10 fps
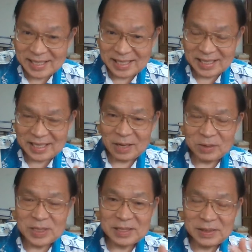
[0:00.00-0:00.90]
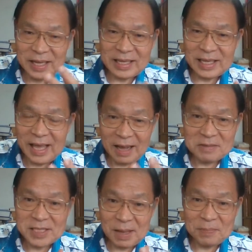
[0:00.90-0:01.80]
than 1,000 in a health
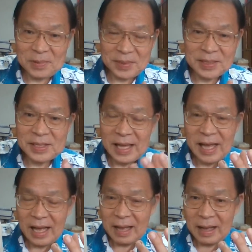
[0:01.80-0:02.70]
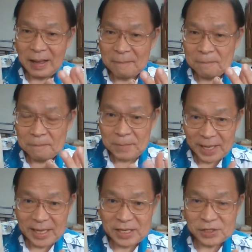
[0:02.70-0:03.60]
supplement
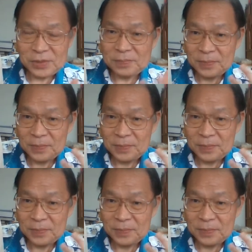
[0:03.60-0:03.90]
package,